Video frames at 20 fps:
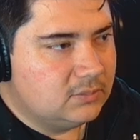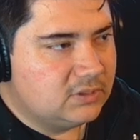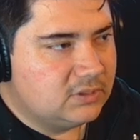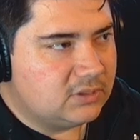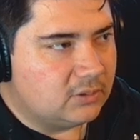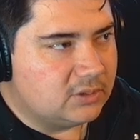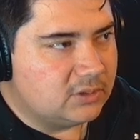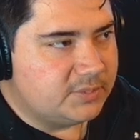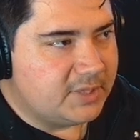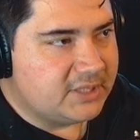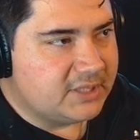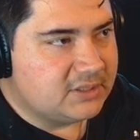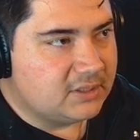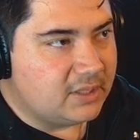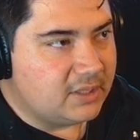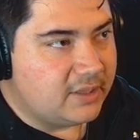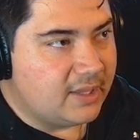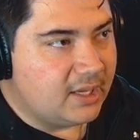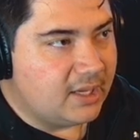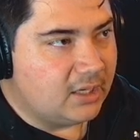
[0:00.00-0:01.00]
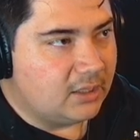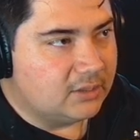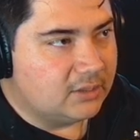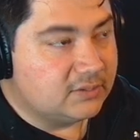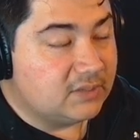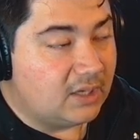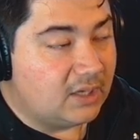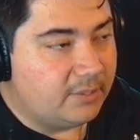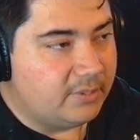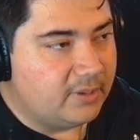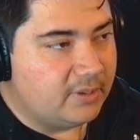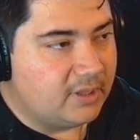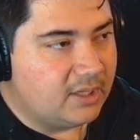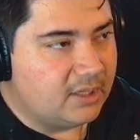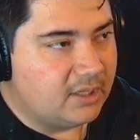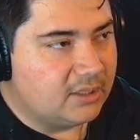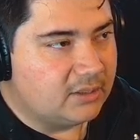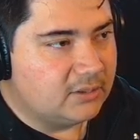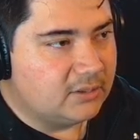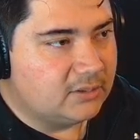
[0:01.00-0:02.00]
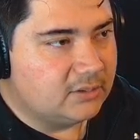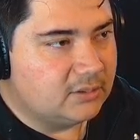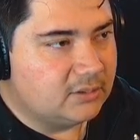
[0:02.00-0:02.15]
So it's basically that on top of that.